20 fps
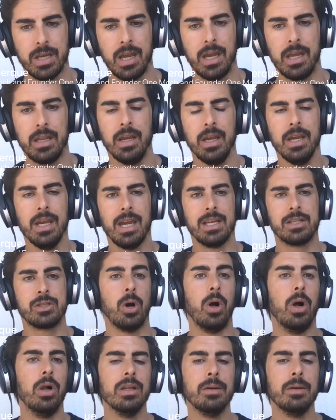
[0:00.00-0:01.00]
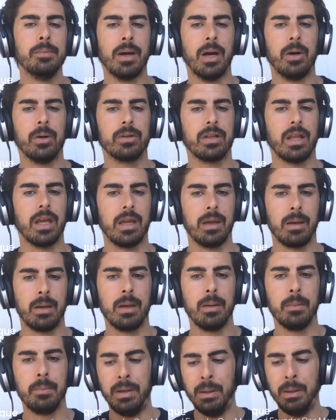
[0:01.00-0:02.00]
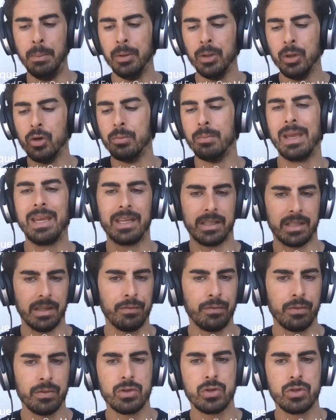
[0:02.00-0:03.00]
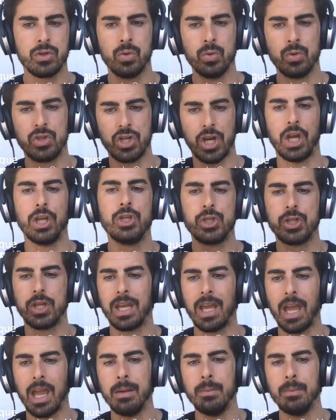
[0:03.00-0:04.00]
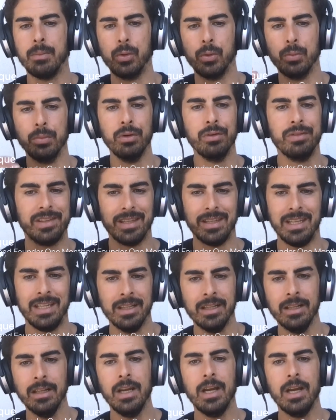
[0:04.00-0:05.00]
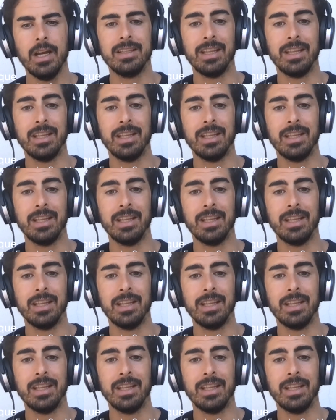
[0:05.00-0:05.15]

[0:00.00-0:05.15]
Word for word: And it's all about like people who make a difference, who change the game, who move the needle.